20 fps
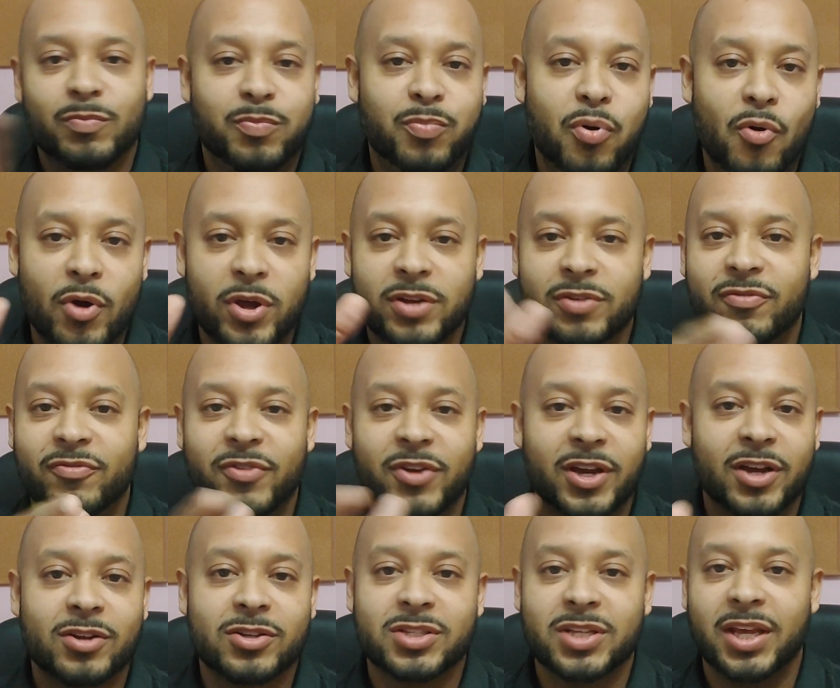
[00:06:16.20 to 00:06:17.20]
pointing
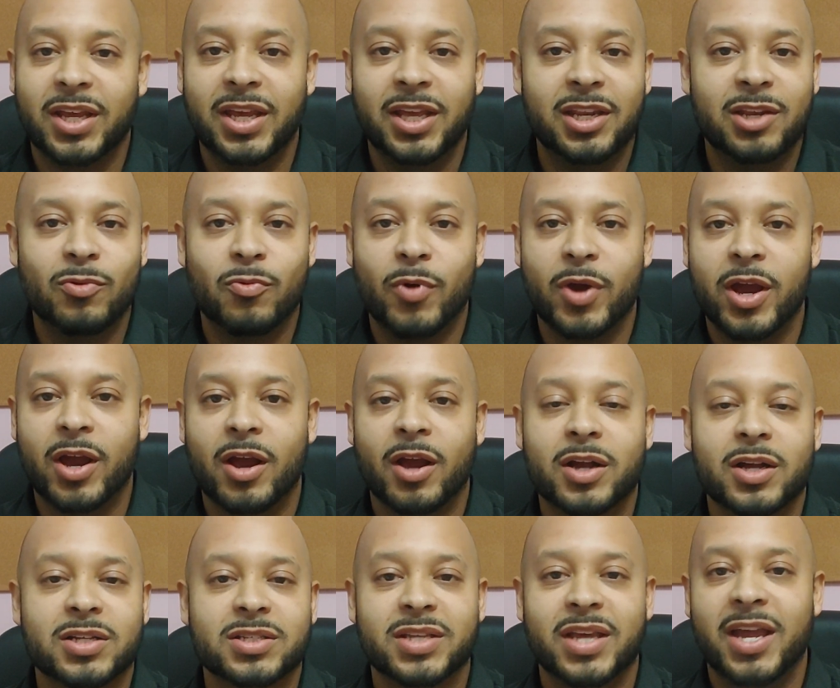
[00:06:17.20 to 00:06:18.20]
fingers at anywhere
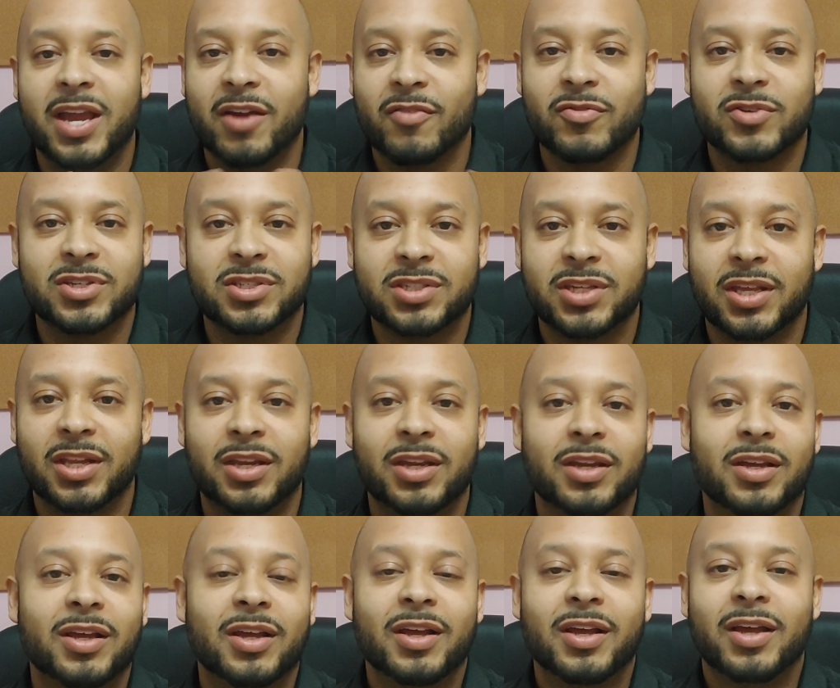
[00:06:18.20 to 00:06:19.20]
because every
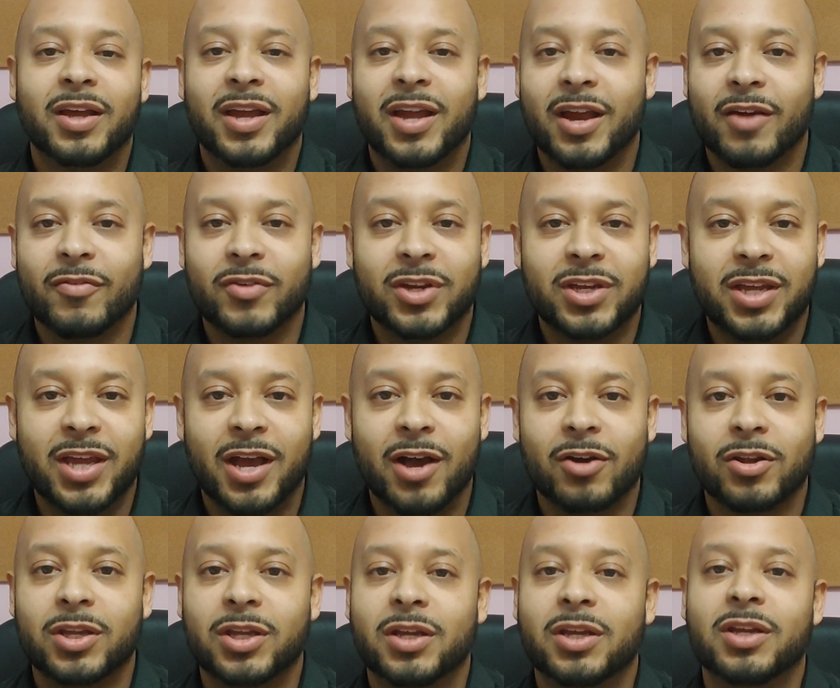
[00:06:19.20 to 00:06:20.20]
city, every
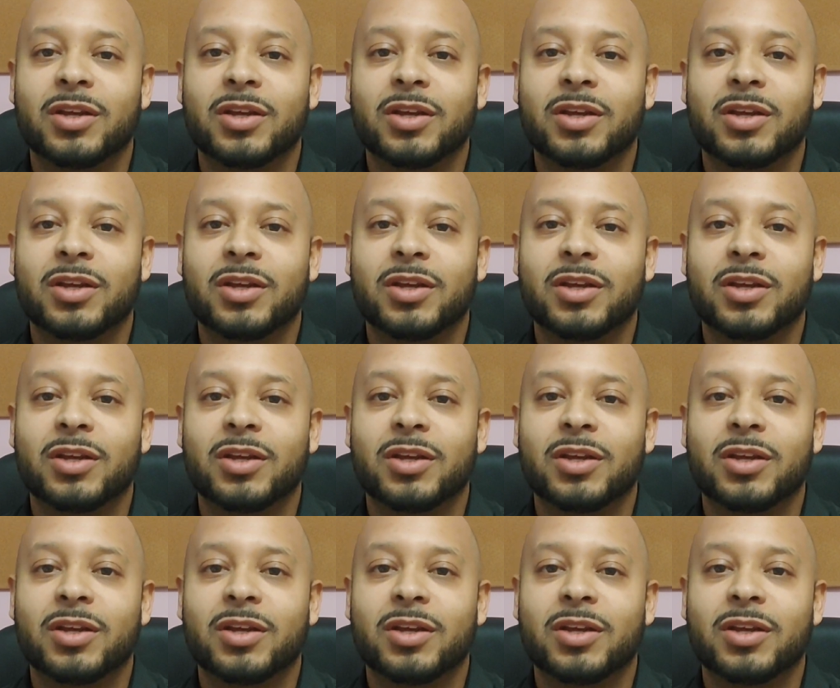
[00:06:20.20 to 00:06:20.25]
county,